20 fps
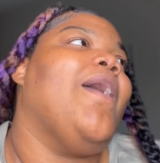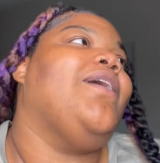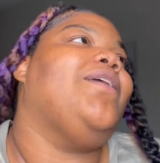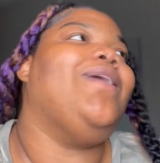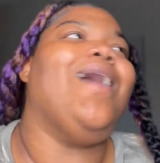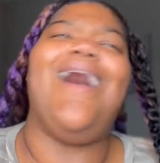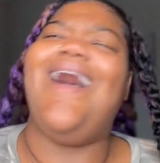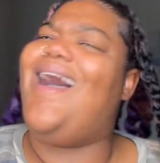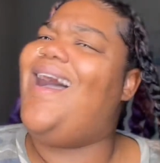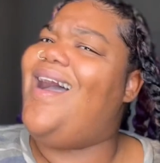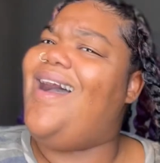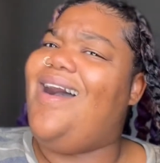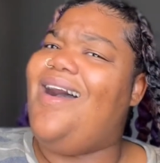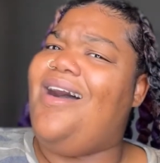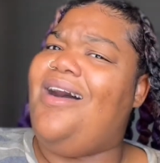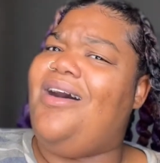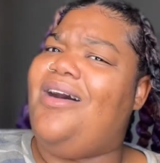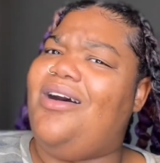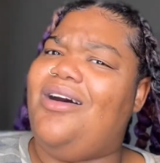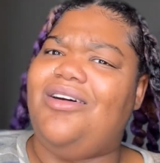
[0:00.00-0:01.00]

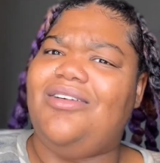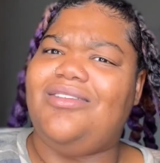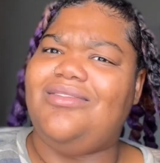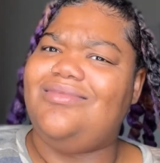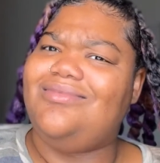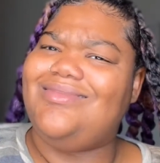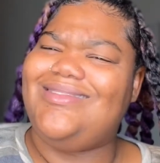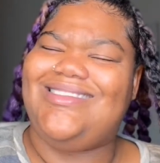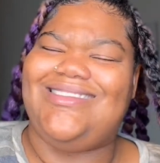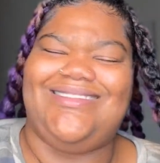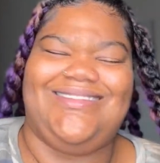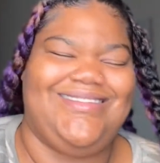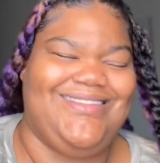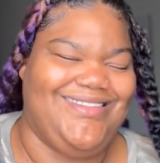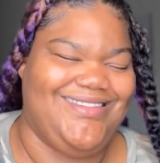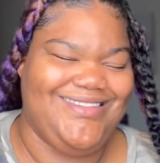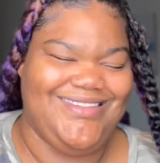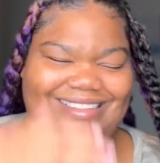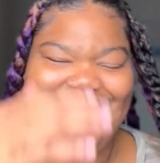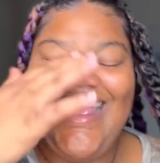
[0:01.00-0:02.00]
Y'all,
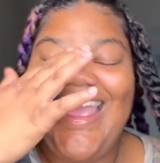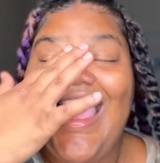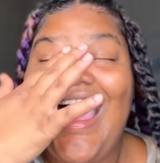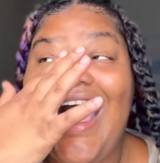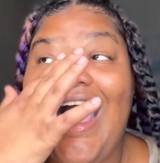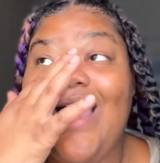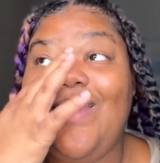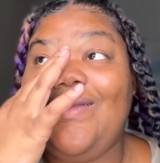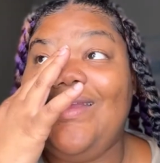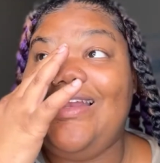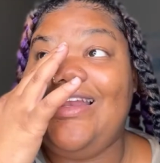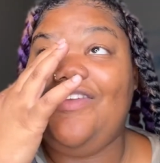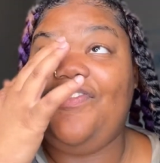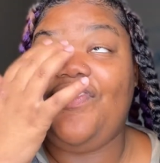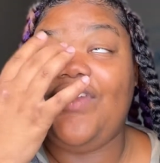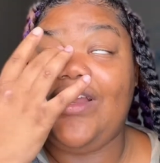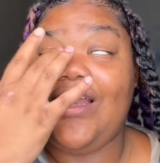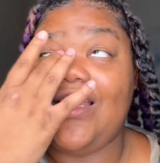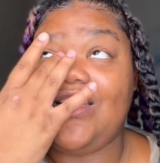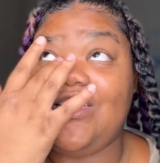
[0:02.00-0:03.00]
I really
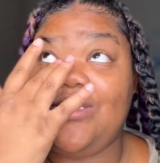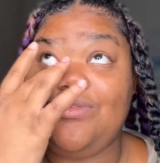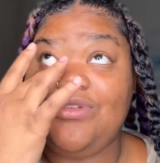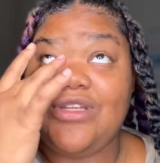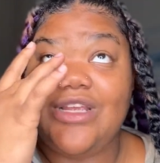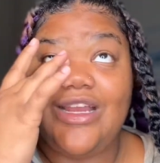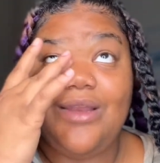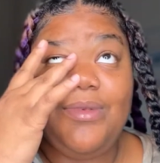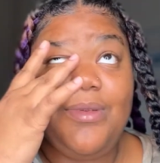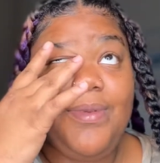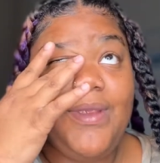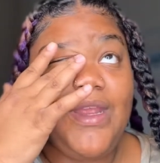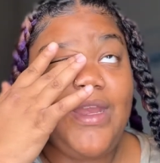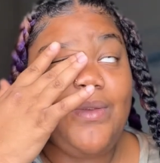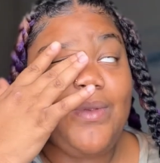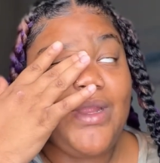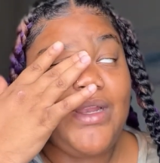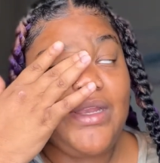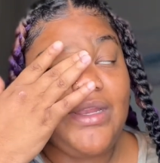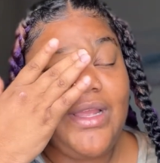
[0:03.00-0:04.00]
feel like she was trying to be petty
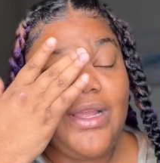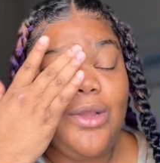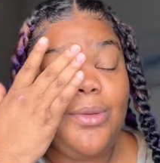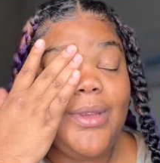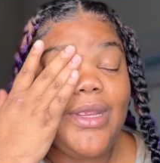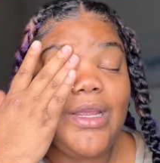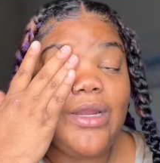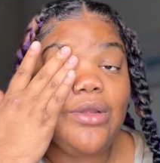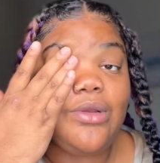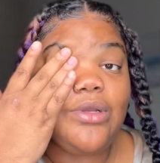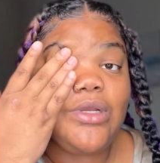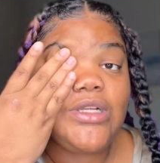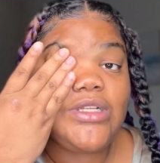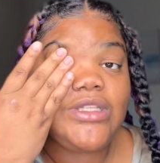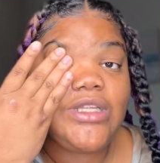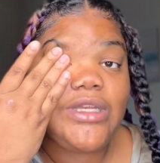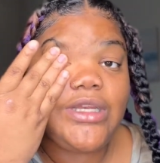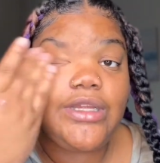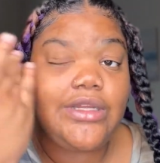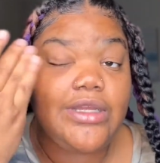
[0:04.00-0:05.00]
right there. I hope I ain't got no curse
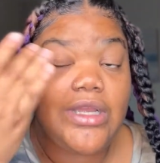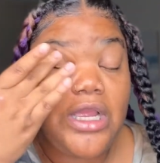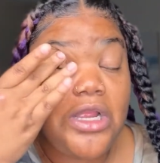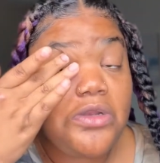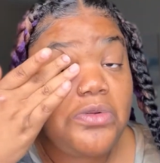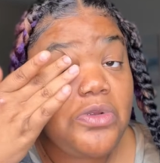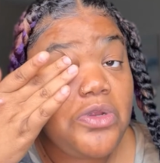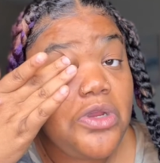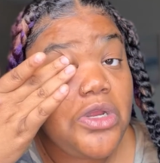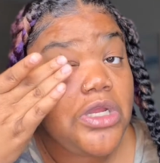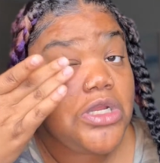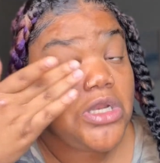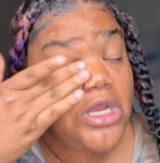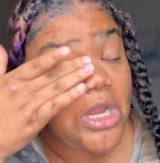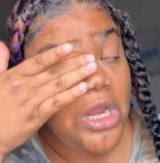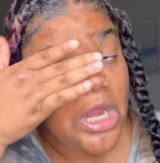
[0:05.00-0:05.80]
in there. That's for good.